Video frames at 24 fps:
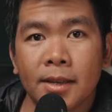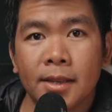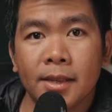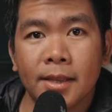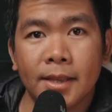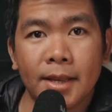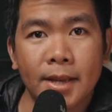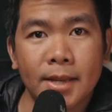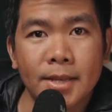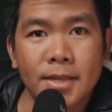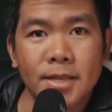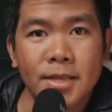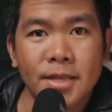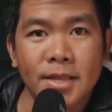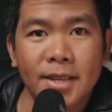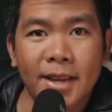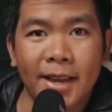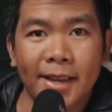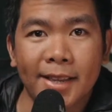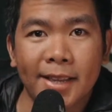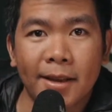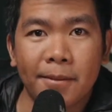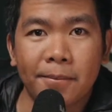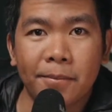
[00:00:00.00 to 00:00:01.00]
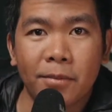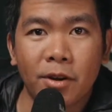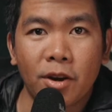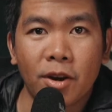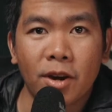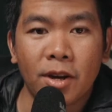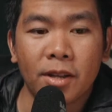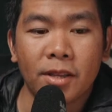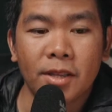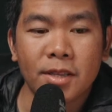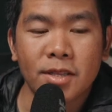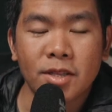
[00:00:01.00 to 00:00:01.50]
lens lineup
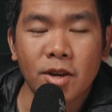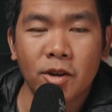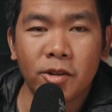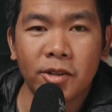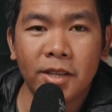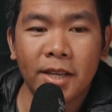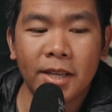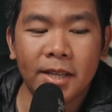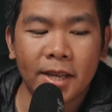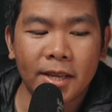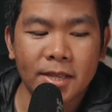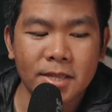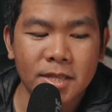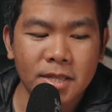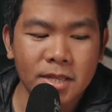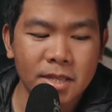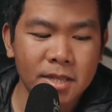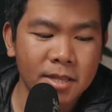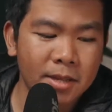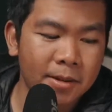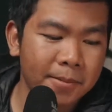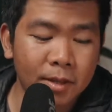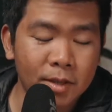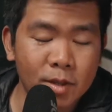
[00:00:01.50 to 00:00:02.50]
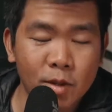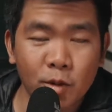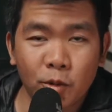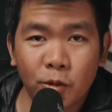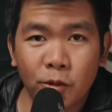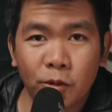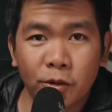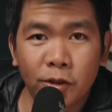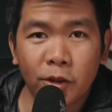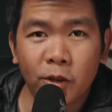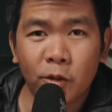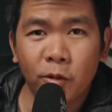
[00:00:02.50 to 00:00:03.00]
on the Sony lens.
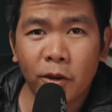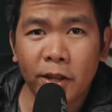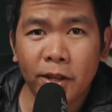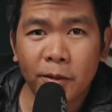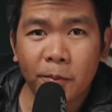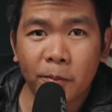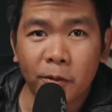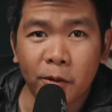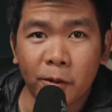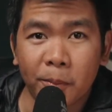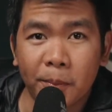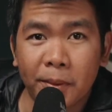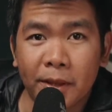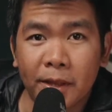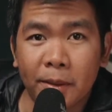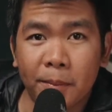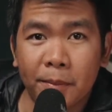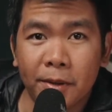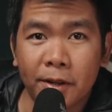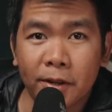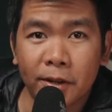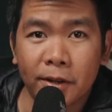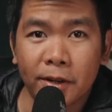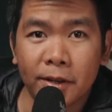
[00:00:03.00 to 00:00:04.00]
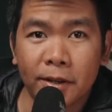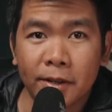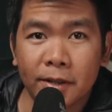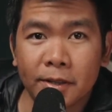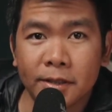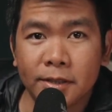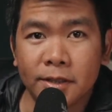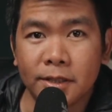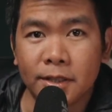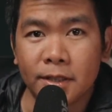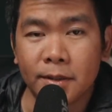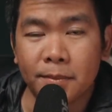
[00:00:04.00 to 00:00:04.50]
So the 24mm
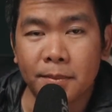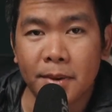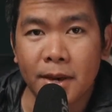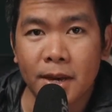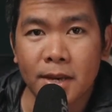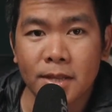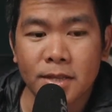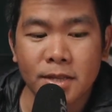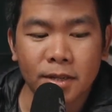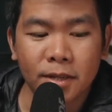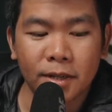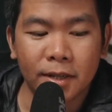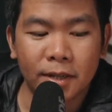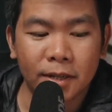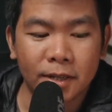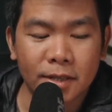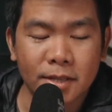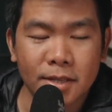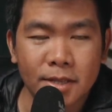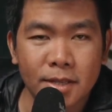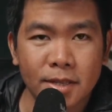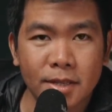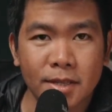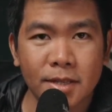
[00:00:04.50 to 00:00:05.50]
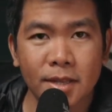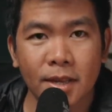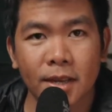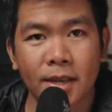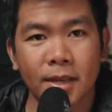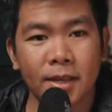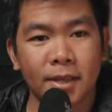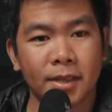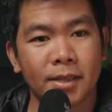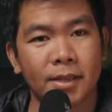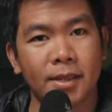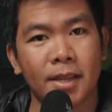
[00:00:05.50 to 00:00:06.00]
G Master is
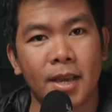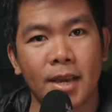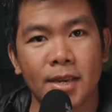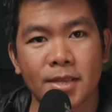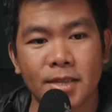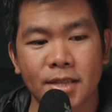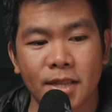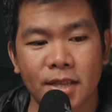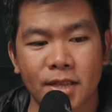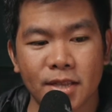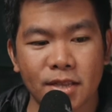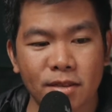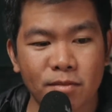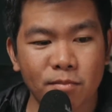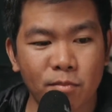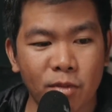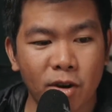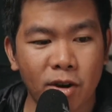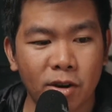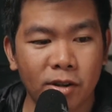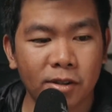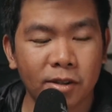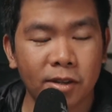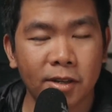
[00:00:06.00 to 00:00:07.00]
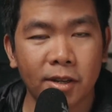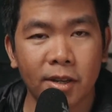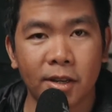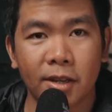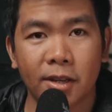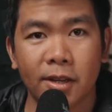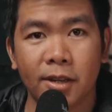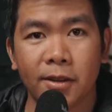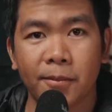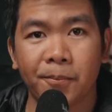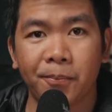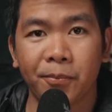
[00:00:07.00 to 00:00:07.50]
nice and small
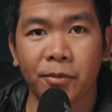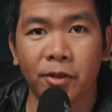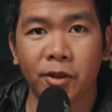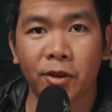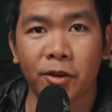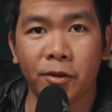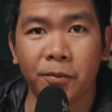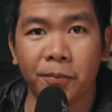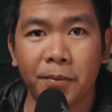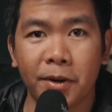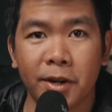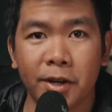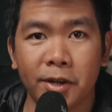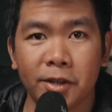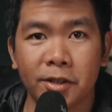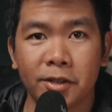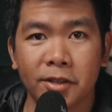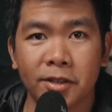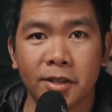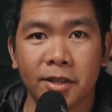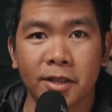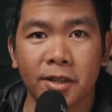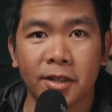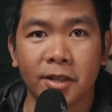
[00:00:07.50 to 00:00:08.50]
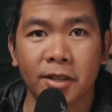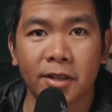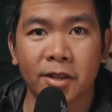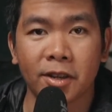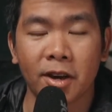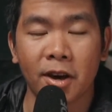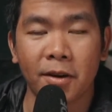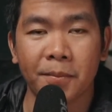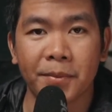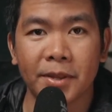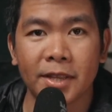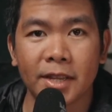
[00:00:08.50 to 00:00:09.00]
compared to the
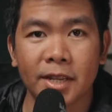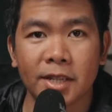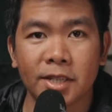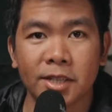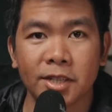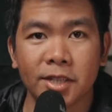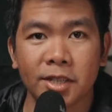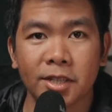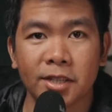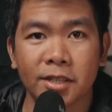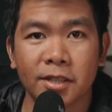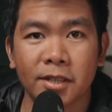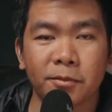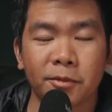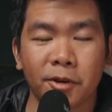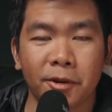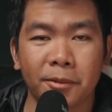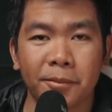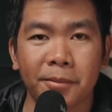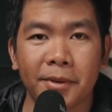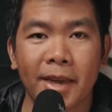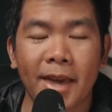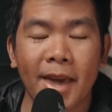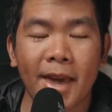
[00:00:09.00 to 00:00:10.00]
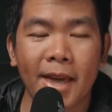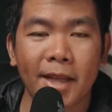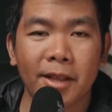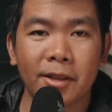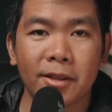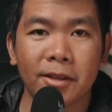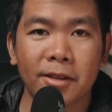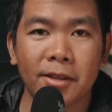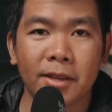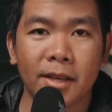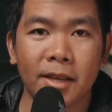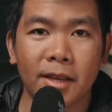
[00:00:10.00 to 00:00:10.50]
competition from
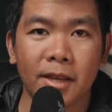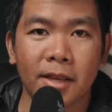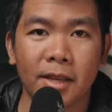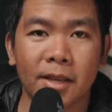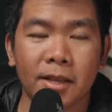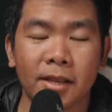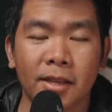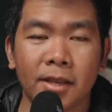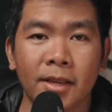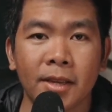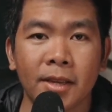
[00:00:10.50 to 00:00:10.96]
Canon and